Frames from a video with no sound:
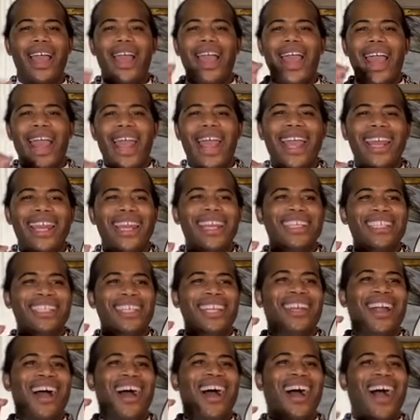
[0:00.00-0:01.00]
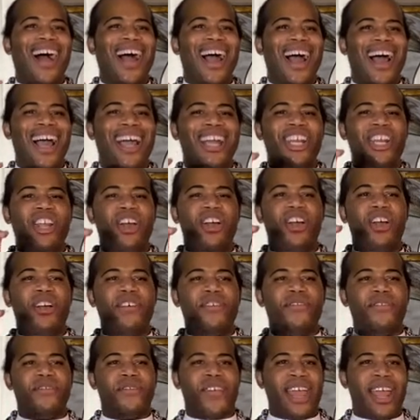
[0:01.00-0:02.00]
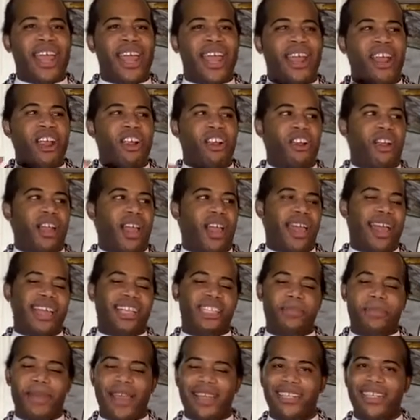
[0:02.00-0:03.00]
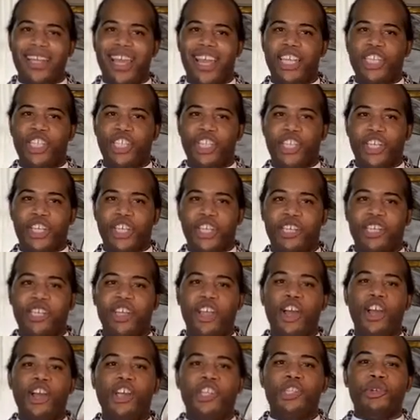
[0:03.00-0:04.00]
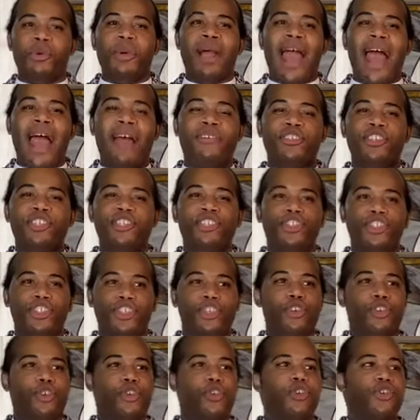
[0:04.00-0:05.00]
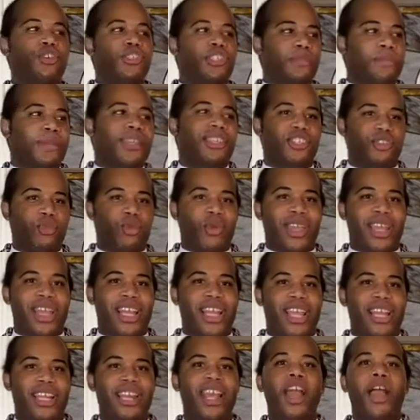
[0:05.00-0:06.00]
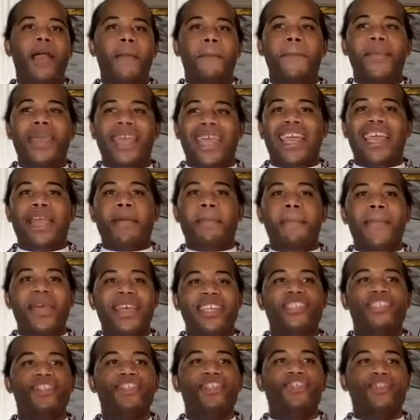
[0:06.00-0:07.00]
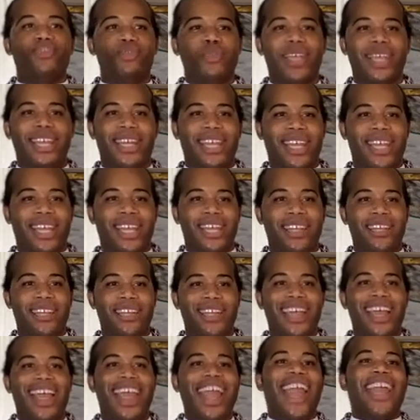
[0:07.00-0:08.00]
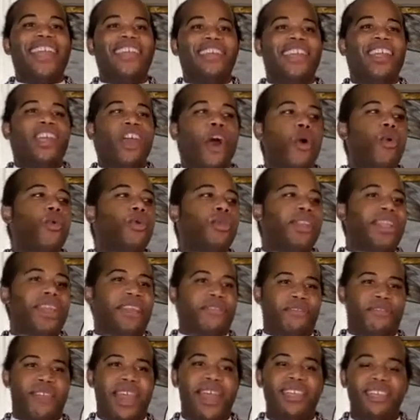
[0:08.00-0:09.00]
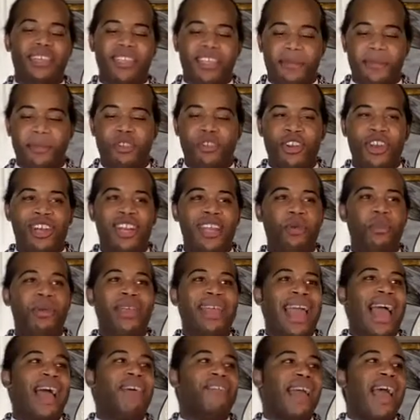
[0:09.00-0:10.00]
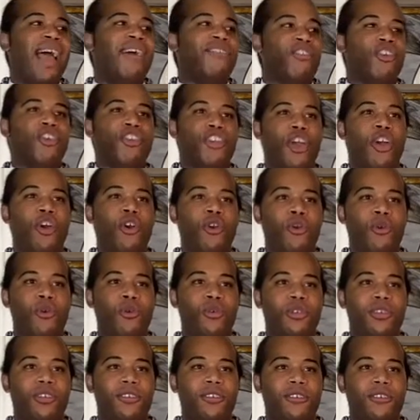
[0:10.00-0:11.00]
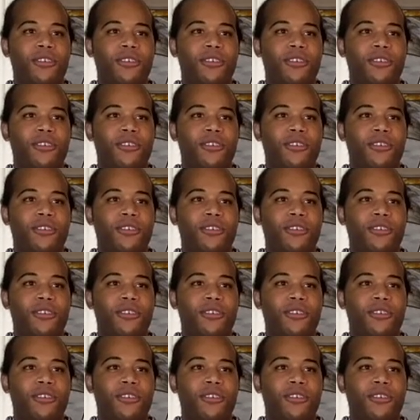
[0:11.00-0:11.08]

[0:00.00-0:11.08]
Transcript: It is an unfair expectation to have to choose between being mistreated in the only faith community we have ever known,